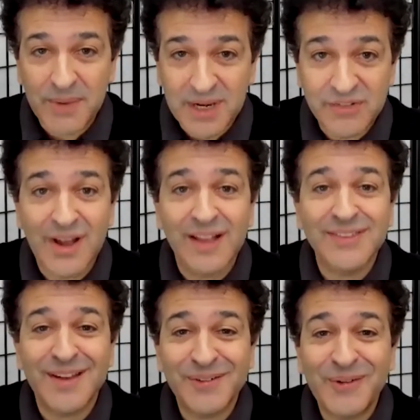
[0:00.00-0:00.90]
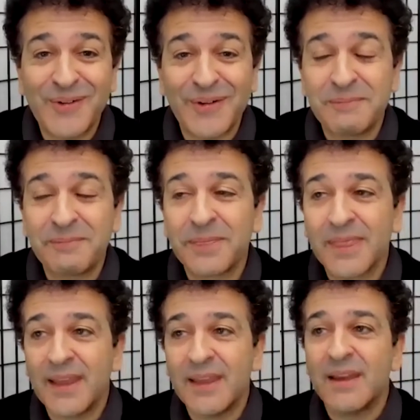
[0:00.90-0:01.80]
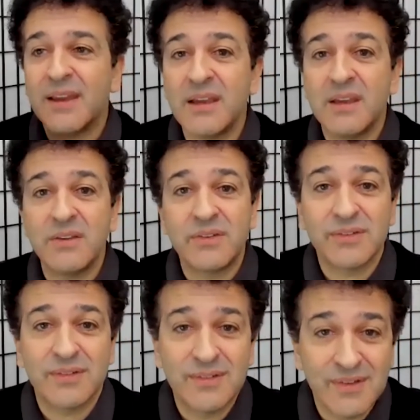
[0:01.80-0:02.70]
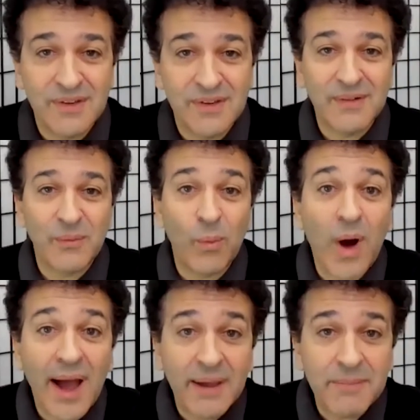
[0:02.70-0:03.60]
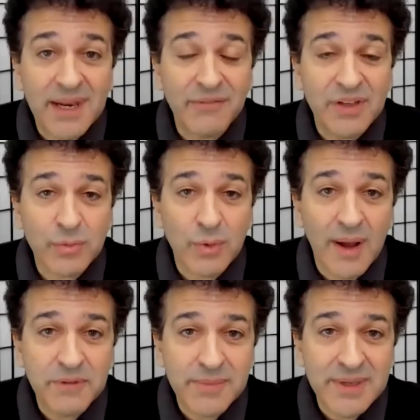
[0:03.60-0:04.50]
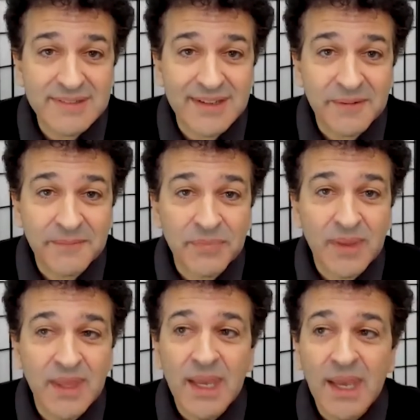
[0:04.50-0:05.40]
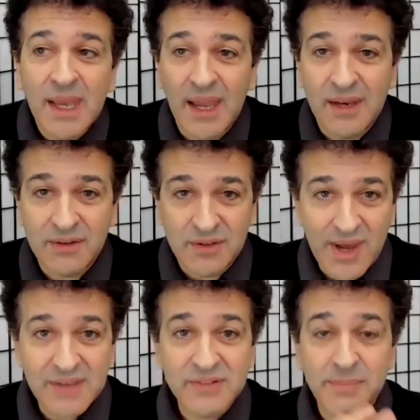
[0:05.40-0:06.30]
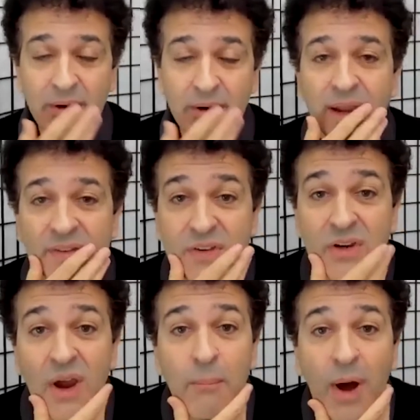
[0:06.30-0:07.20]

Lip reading: shots on goal is why many of us were optimistic. And you asked about next year.